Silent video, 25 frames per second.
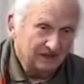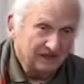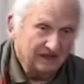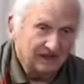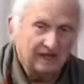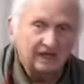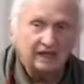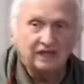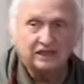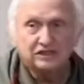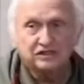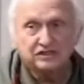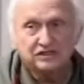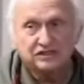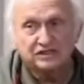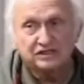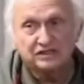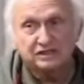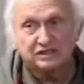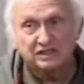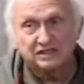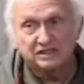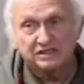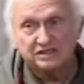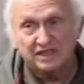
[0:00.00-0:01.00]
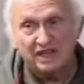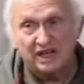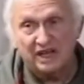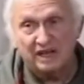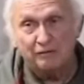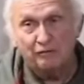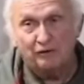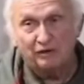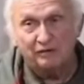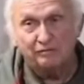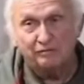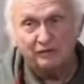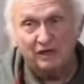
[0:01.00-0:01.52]
It's the
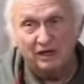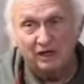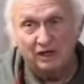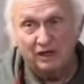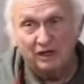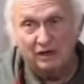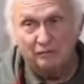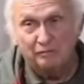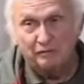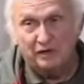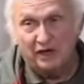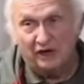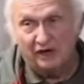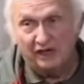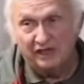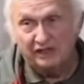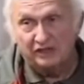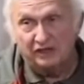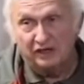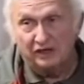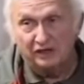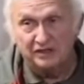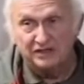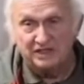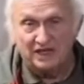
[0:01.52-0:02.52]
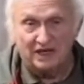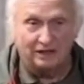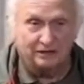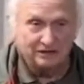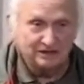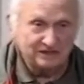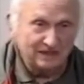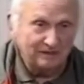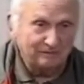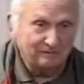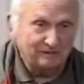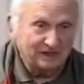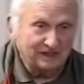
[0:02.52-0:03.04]
same when Perry turns out
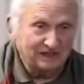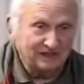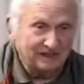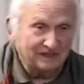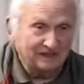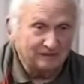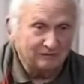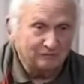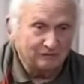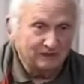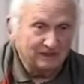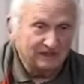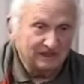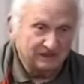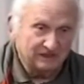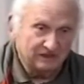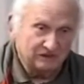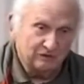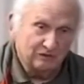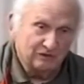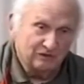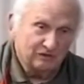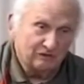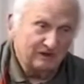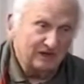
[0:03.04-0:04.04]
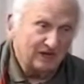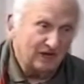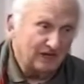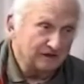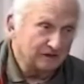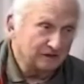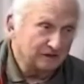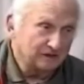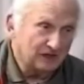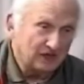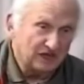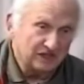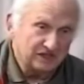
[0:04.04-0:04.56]
something and we get two or three
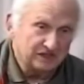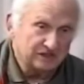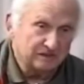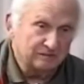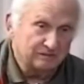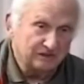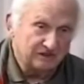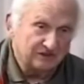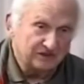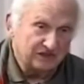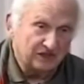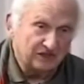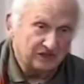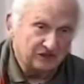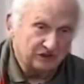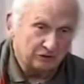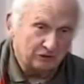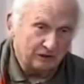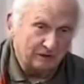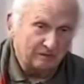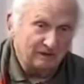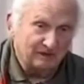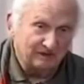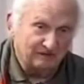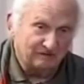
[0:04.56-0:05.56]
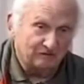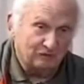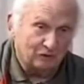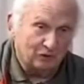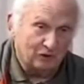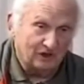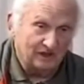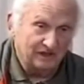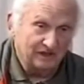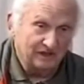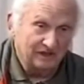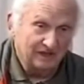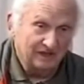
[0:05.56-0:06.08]
hundred customers start screaming for
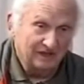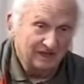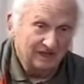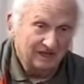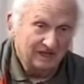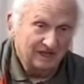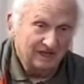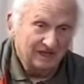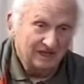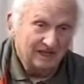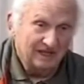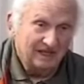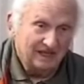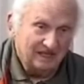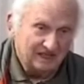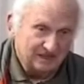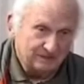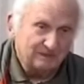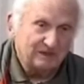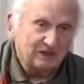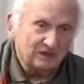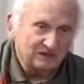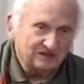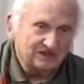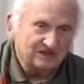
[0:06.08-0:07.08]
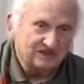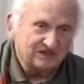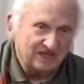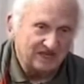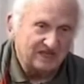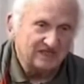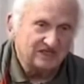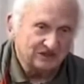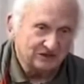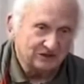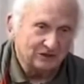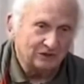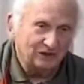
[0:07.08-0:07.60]
it. It's because it
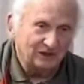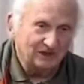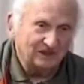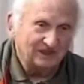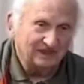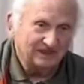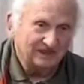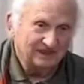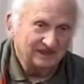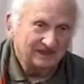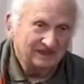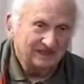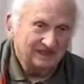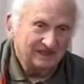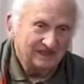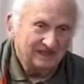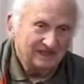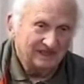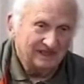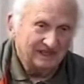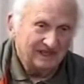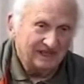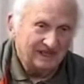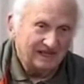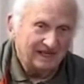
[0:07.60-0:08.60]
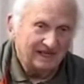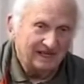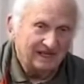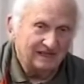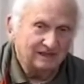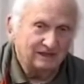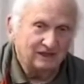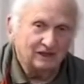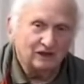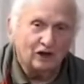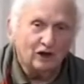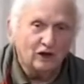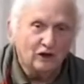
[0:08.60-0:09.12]
tastes good.
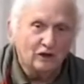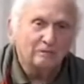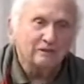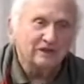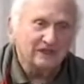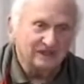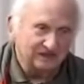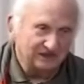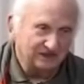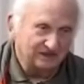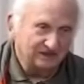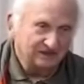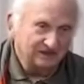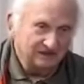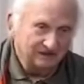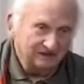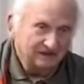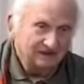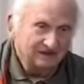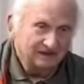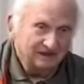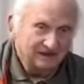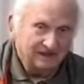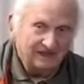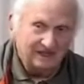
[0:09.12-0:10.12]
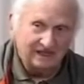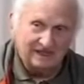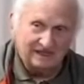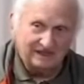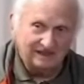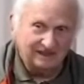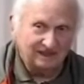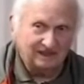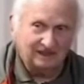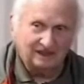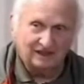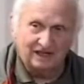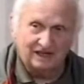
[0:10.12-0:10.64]
And her opinion, and I
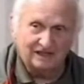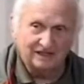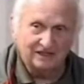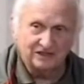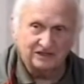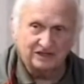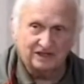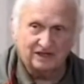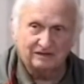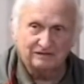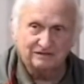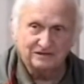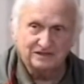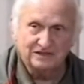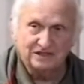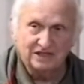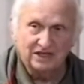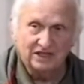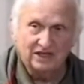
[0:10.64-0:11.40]
think a lot of chefs,